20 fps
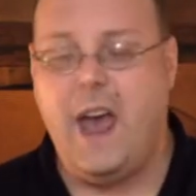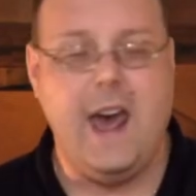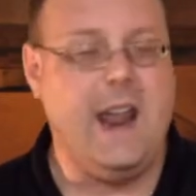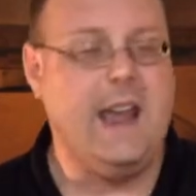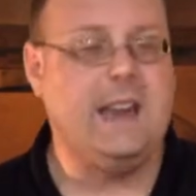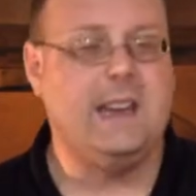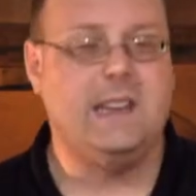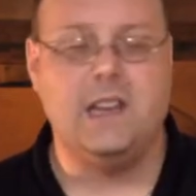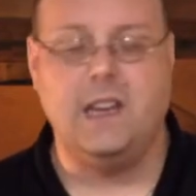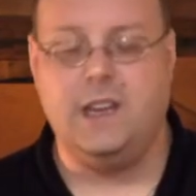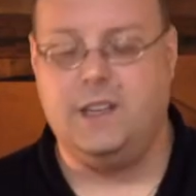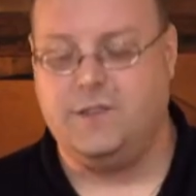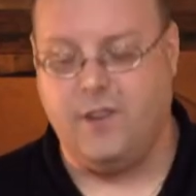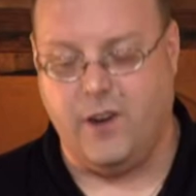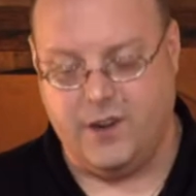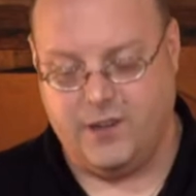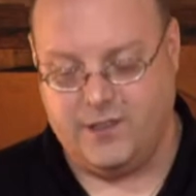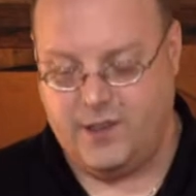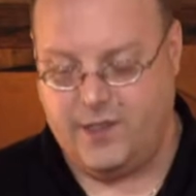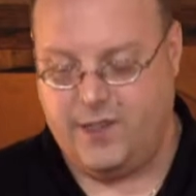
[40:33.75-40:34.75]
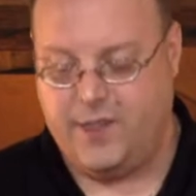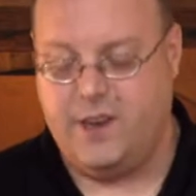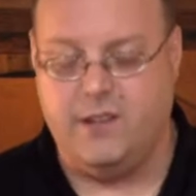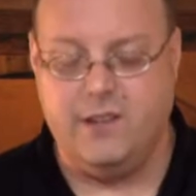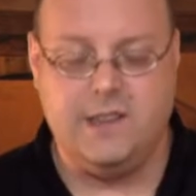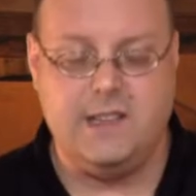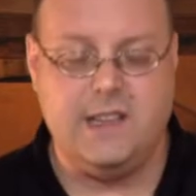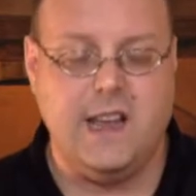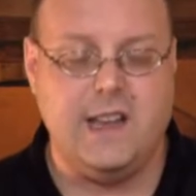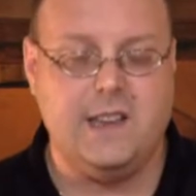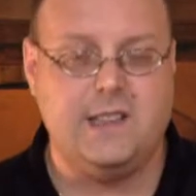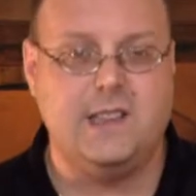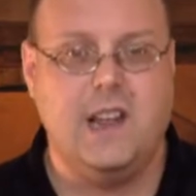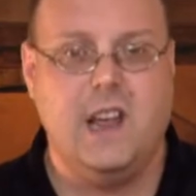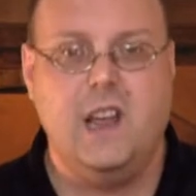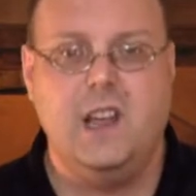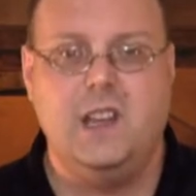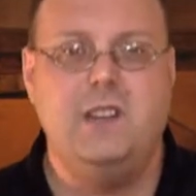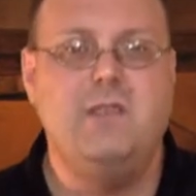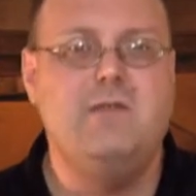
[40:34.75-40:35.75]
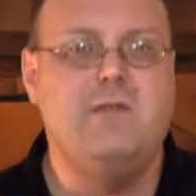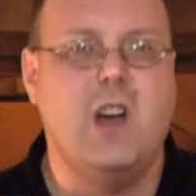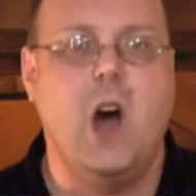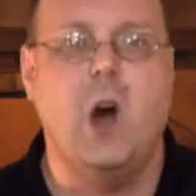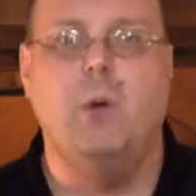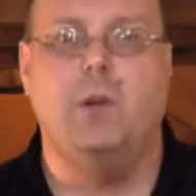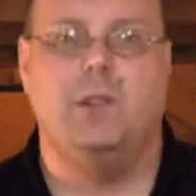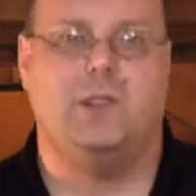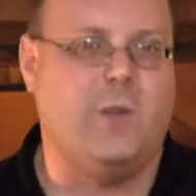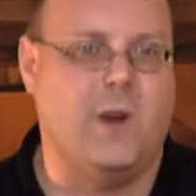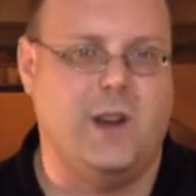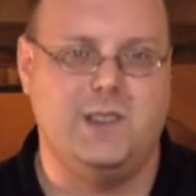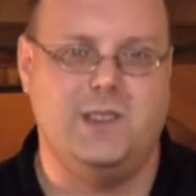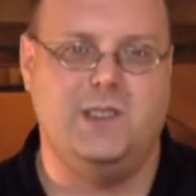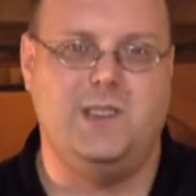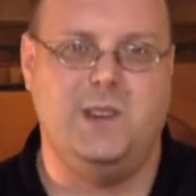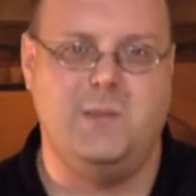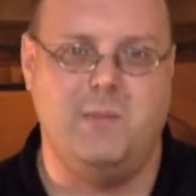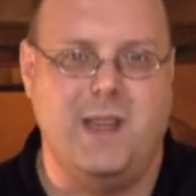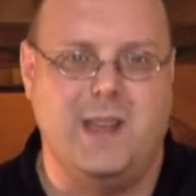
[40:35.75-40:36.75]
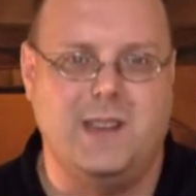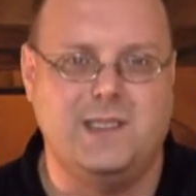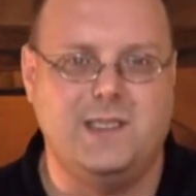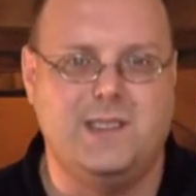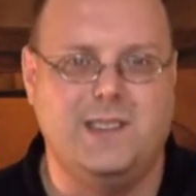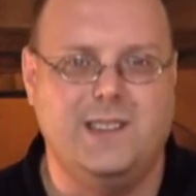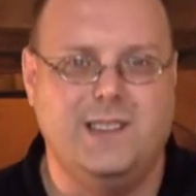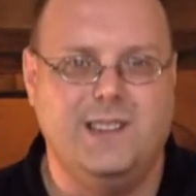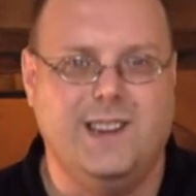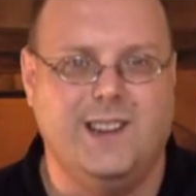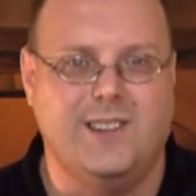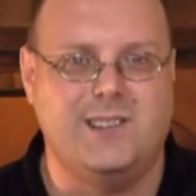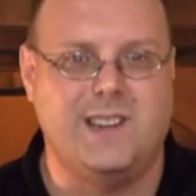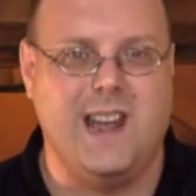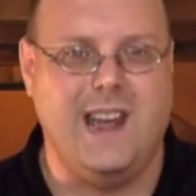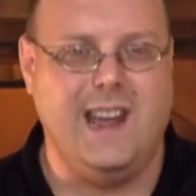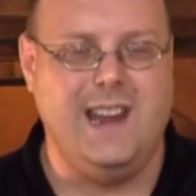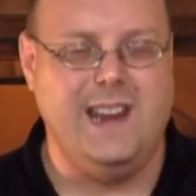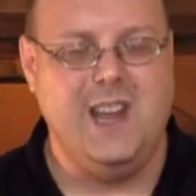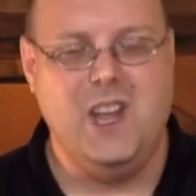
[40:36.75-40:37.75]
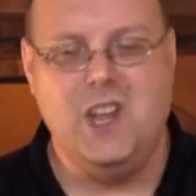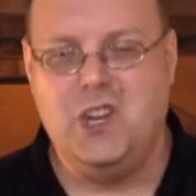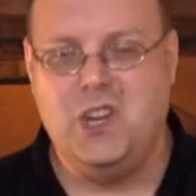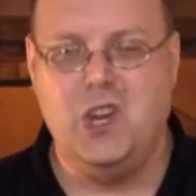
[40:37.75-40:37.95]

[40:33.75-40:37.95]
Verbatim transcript: And I can tell you as far as the theory test, you know which questions you missed, okay?